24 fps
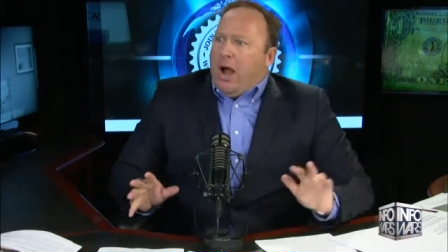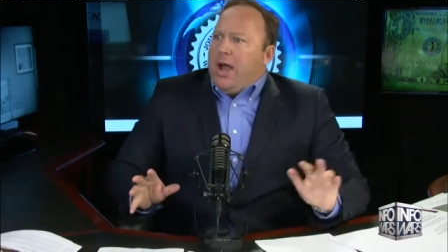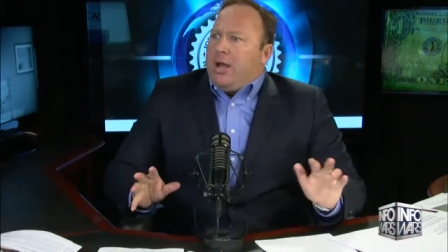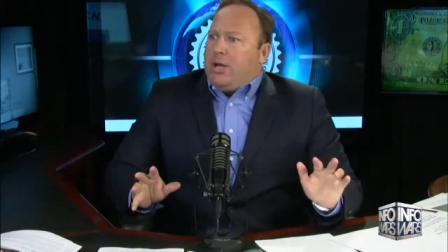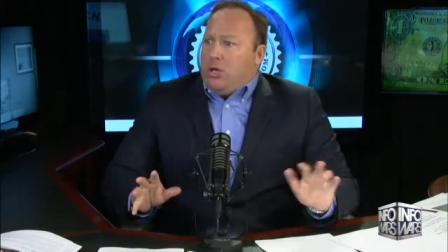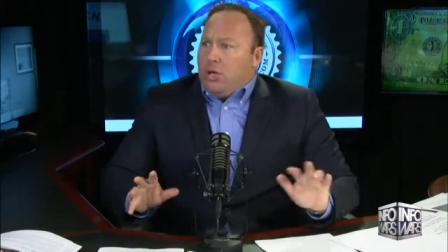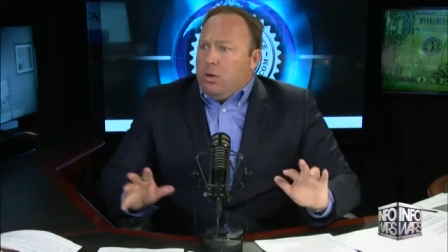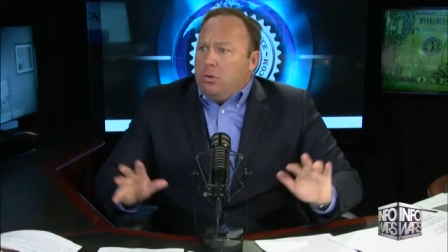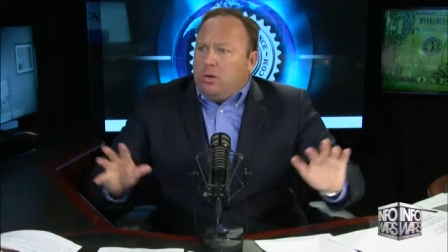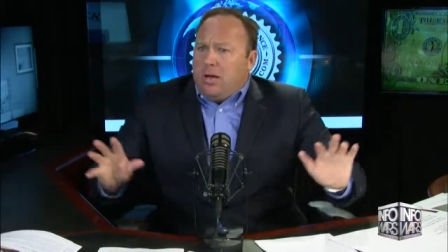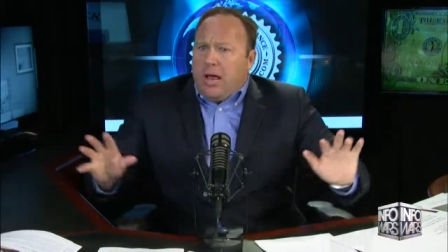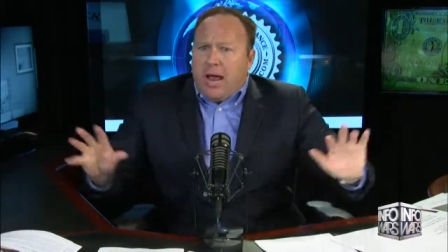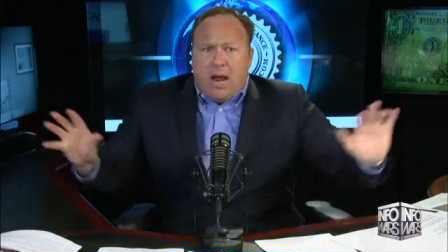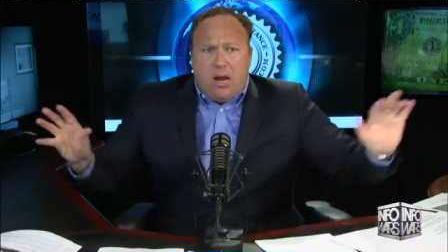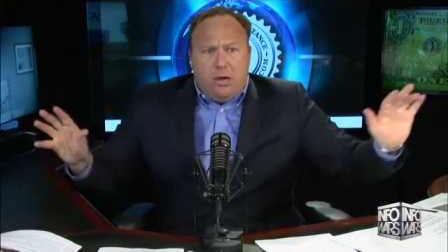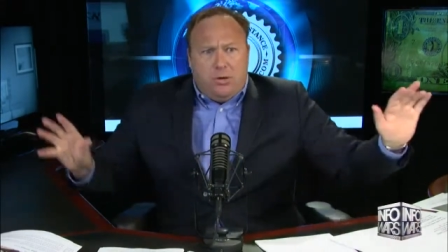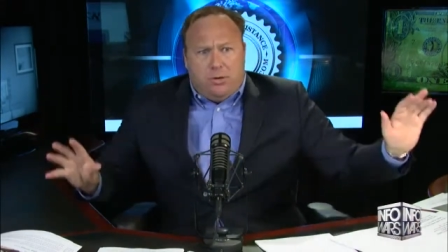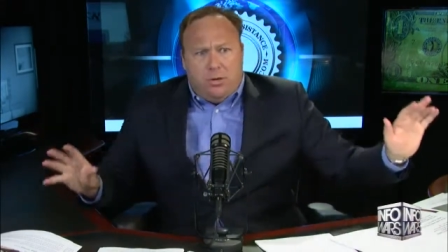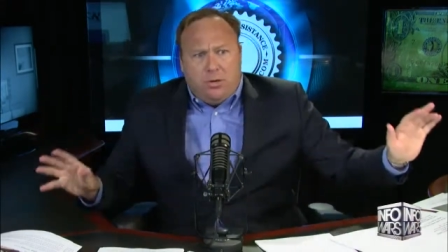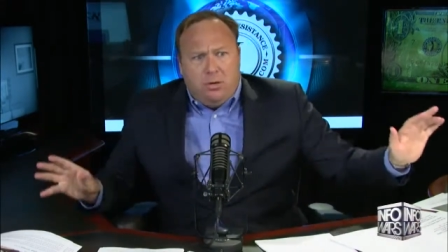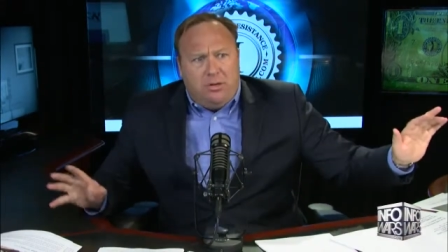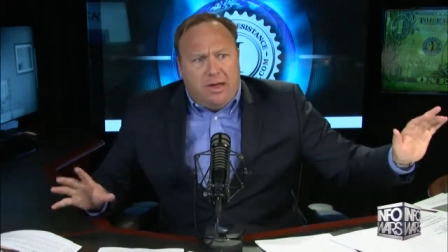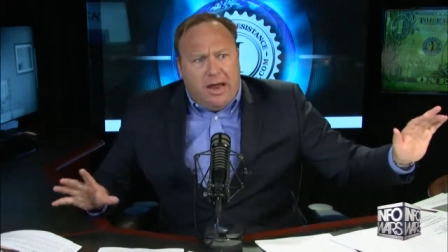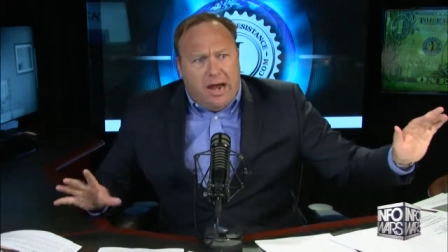you can't
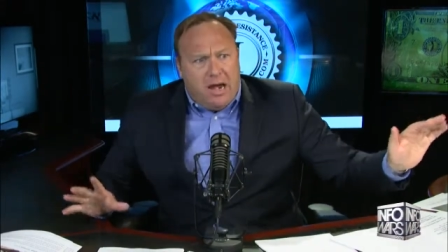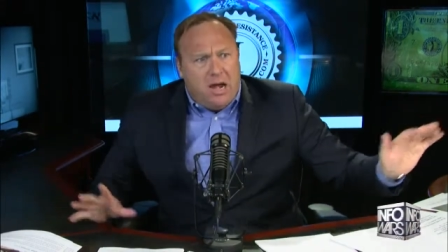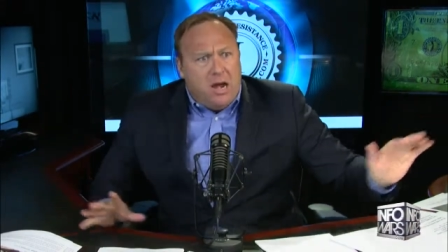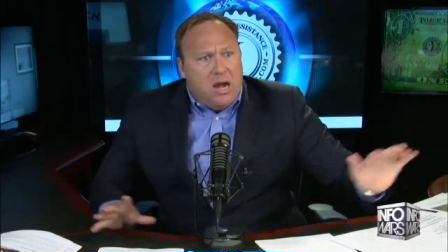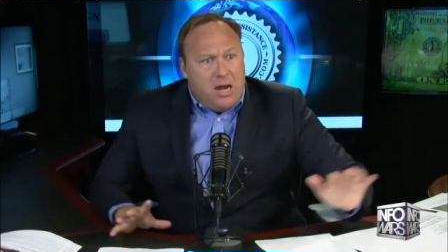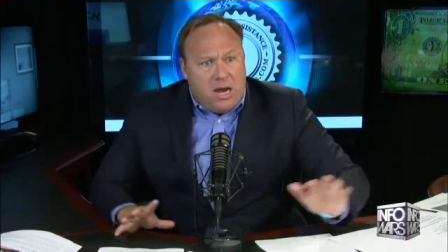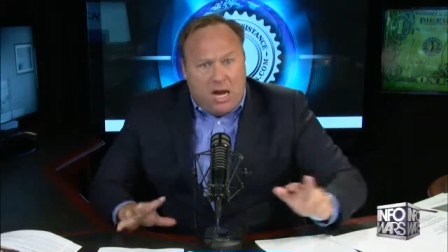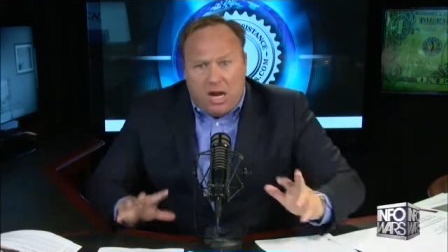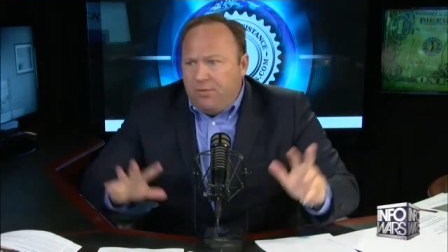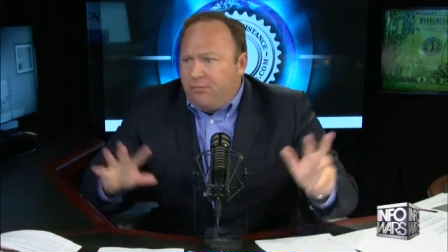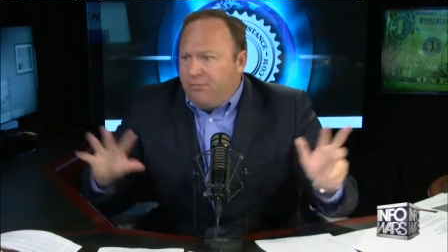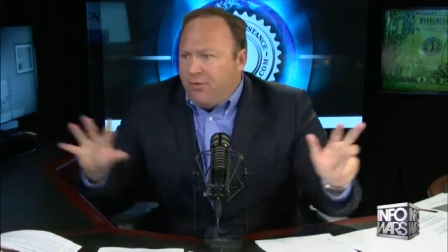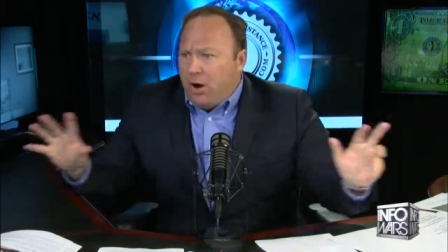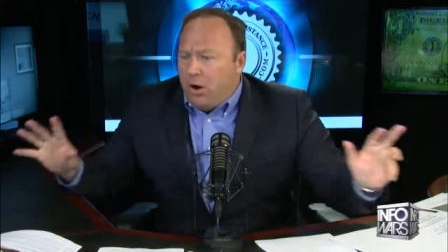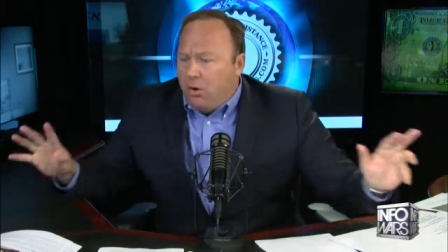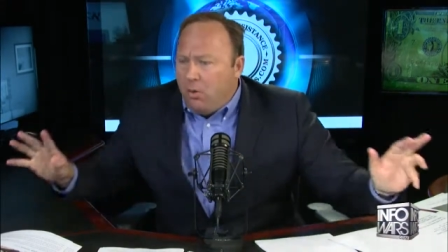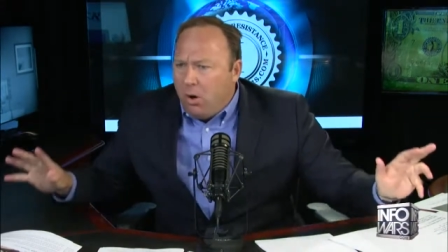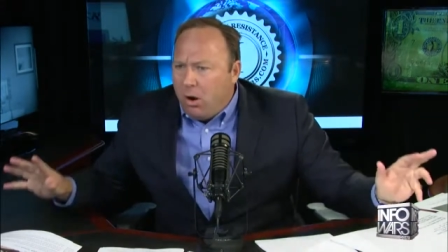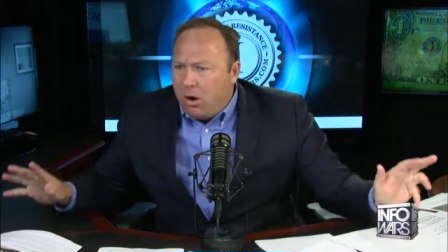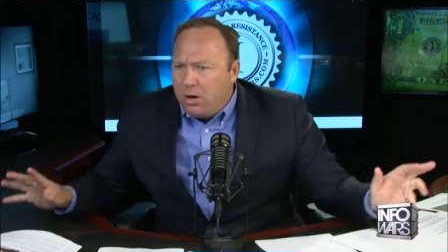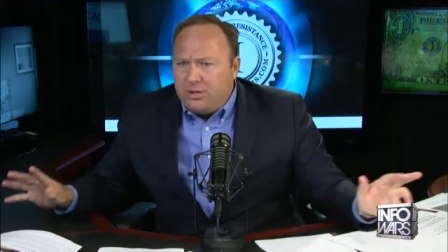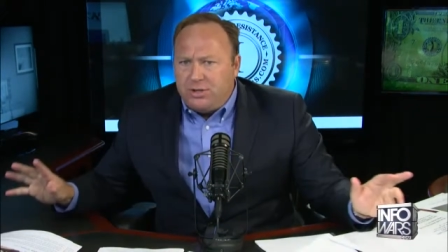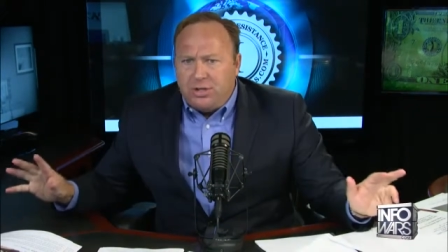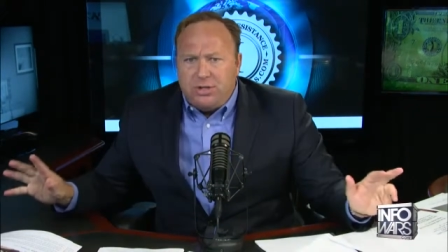do that.
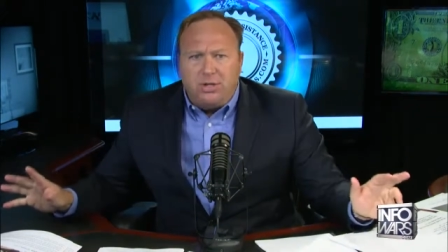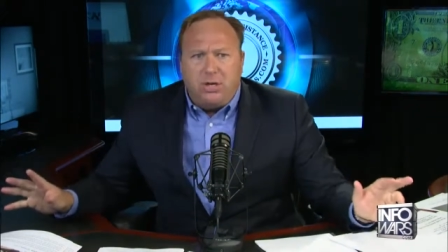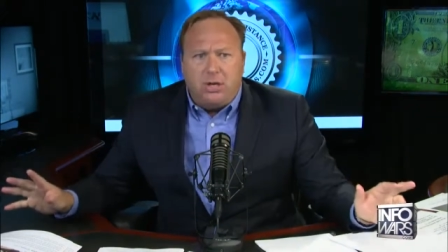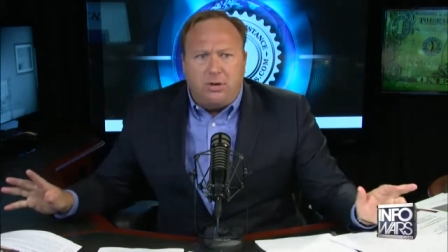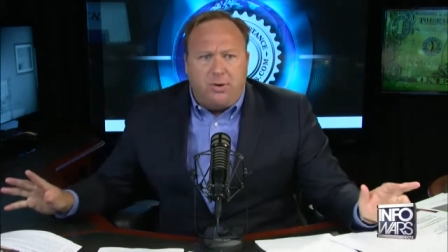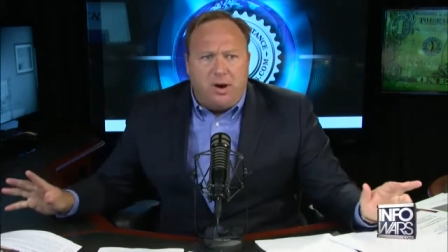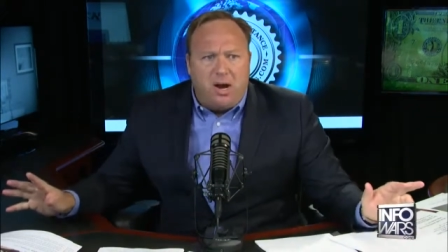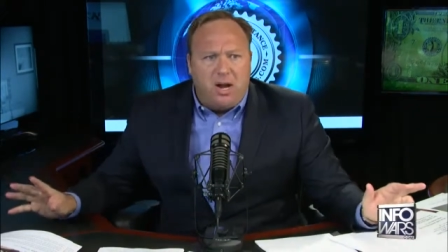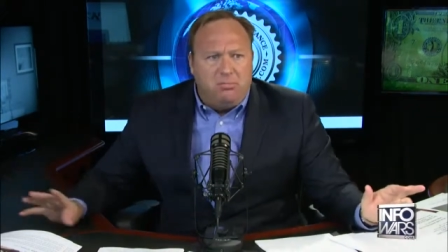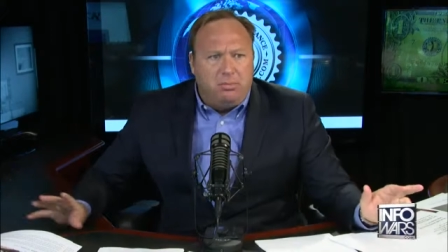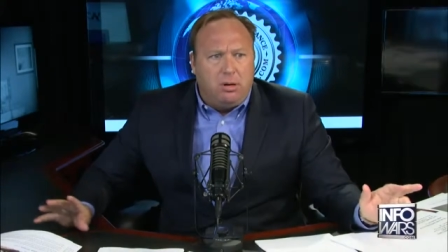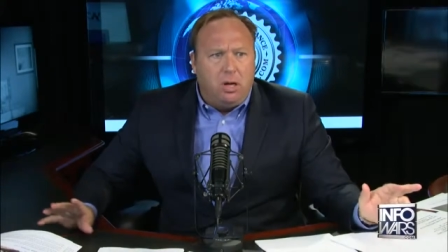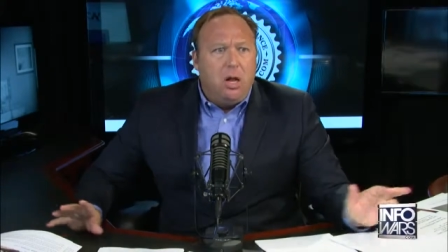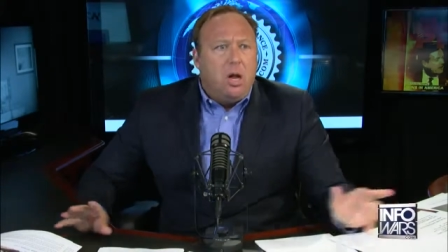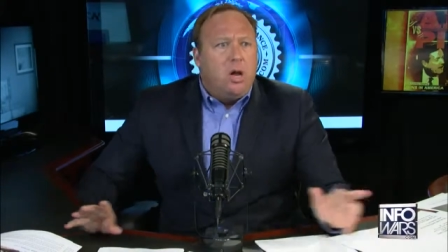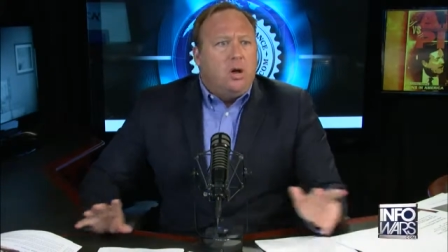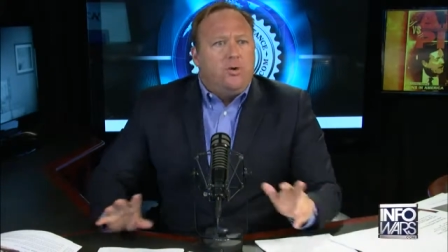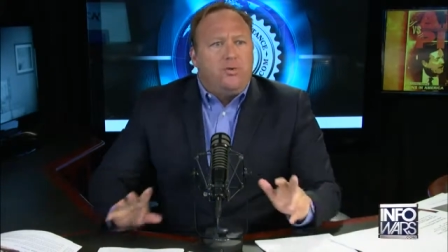InfoWars is incredible.